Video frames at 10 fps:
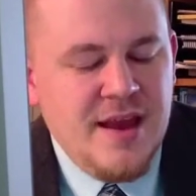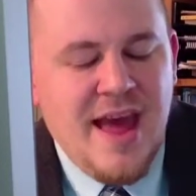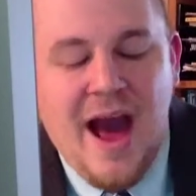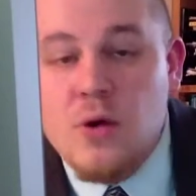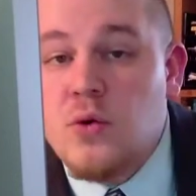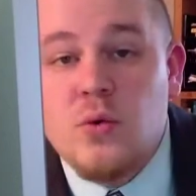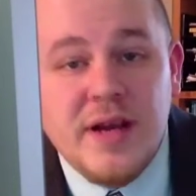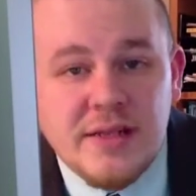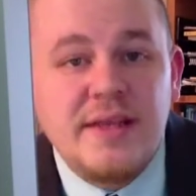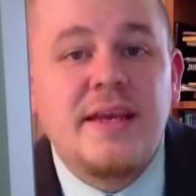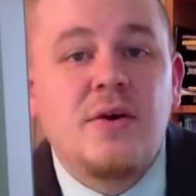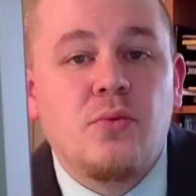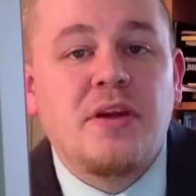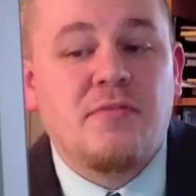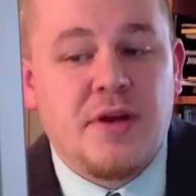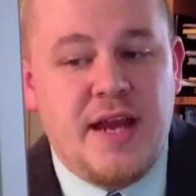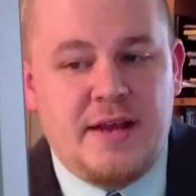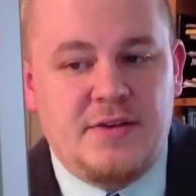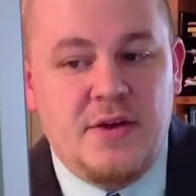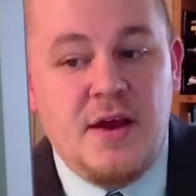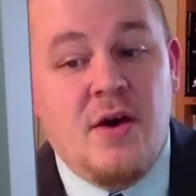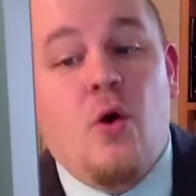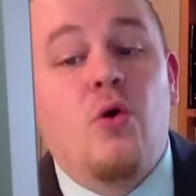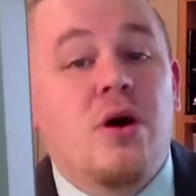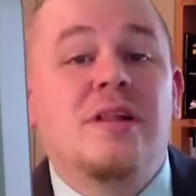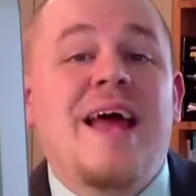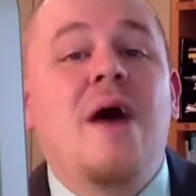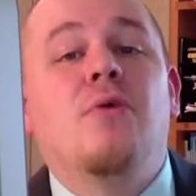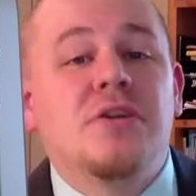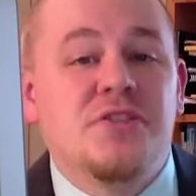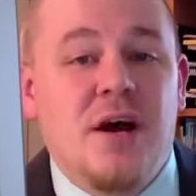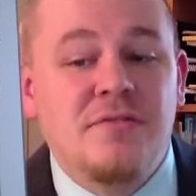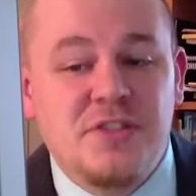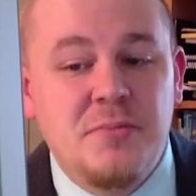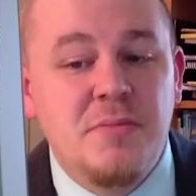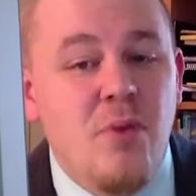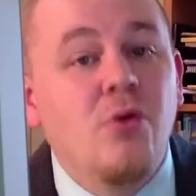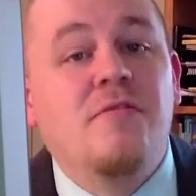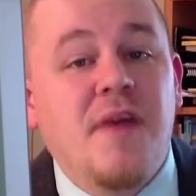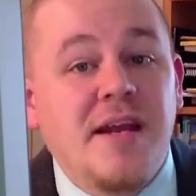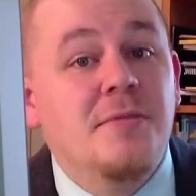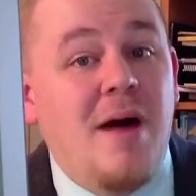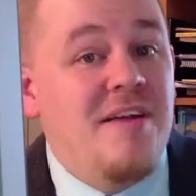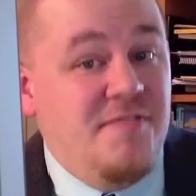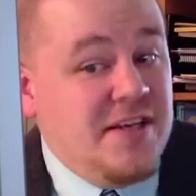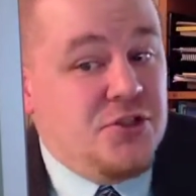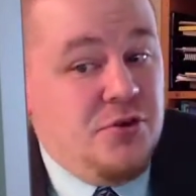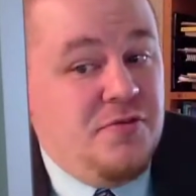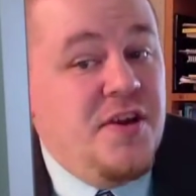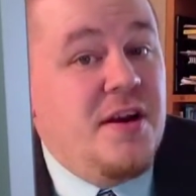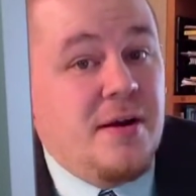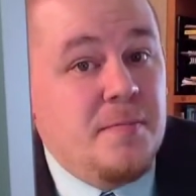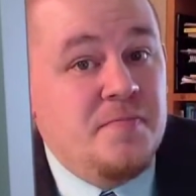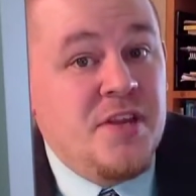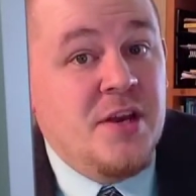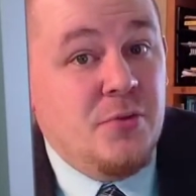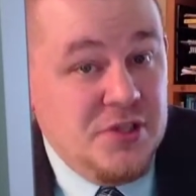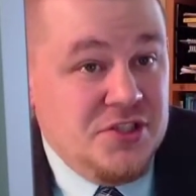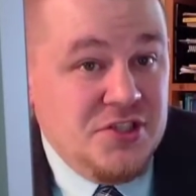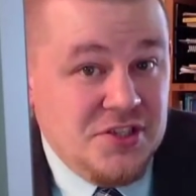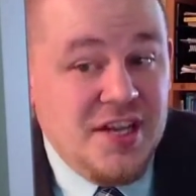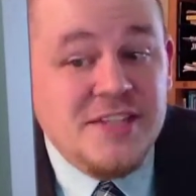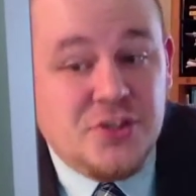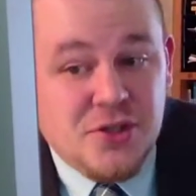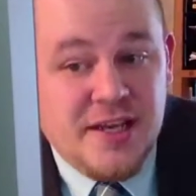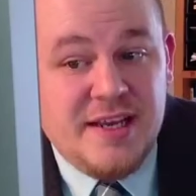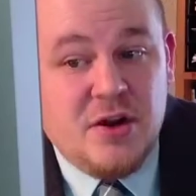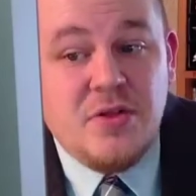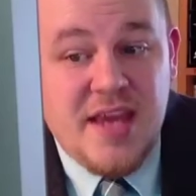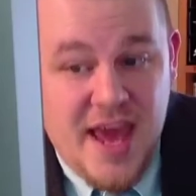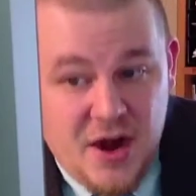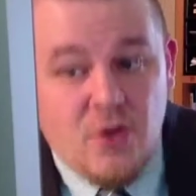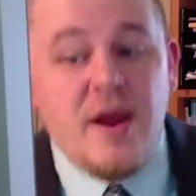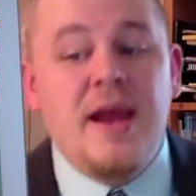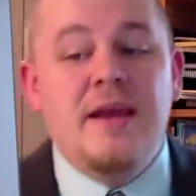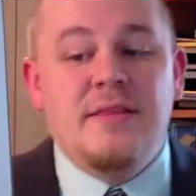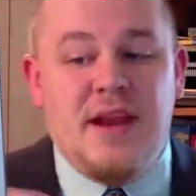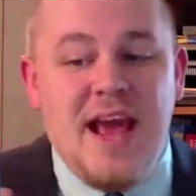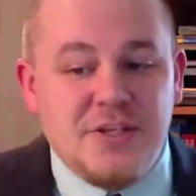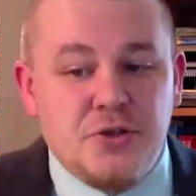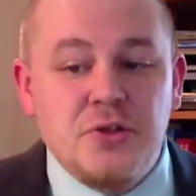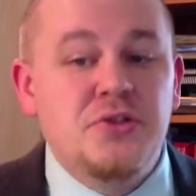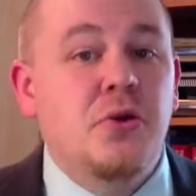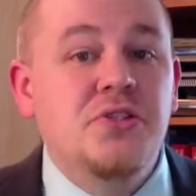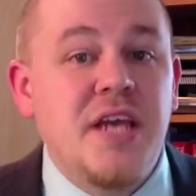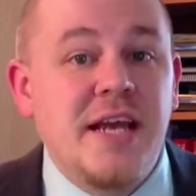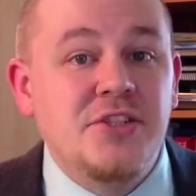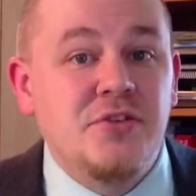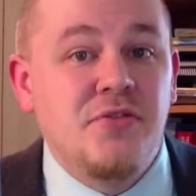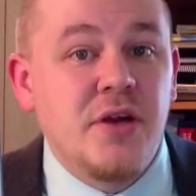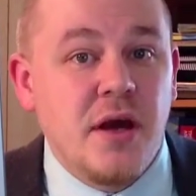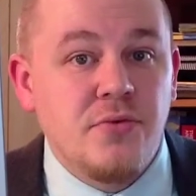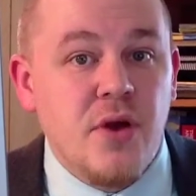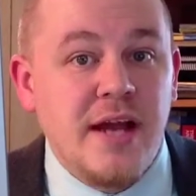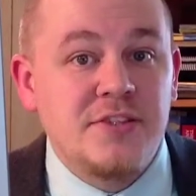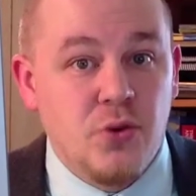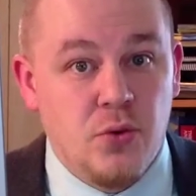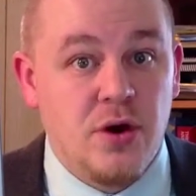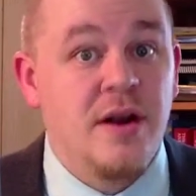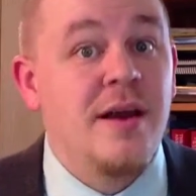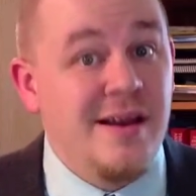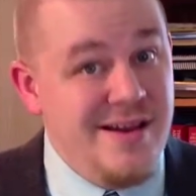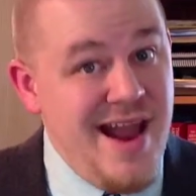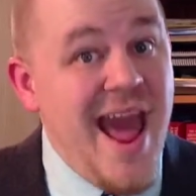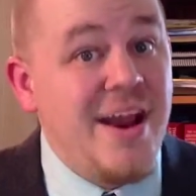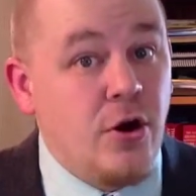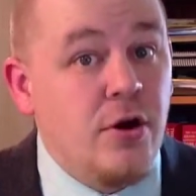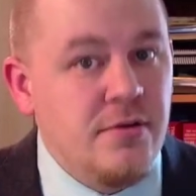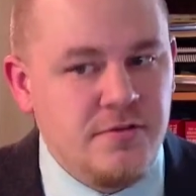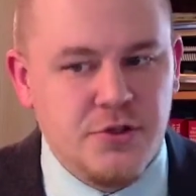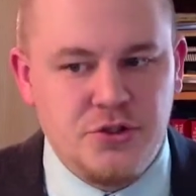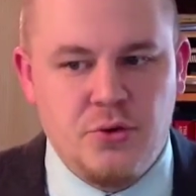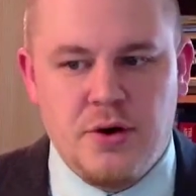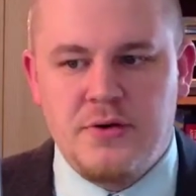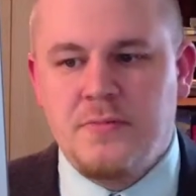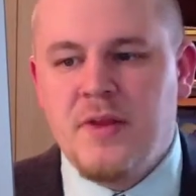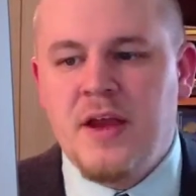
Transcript: How quickly we forget, or allow ourselves to be motivated by fictional fear, which is essentially, the NRA, the National Association for Gun Rights, or NAGR for short,